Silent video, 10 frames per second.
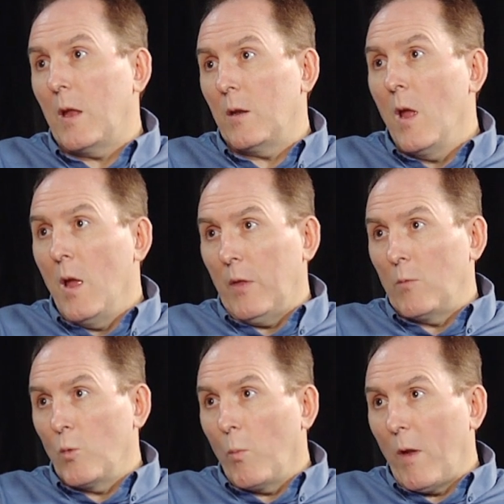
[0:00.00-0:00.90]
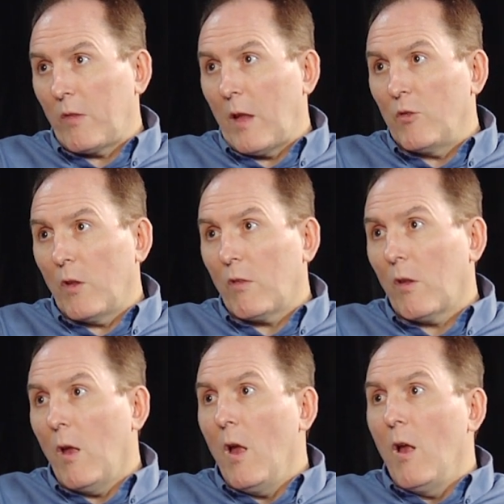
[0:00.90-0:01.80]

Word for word: than, than rule-based engines.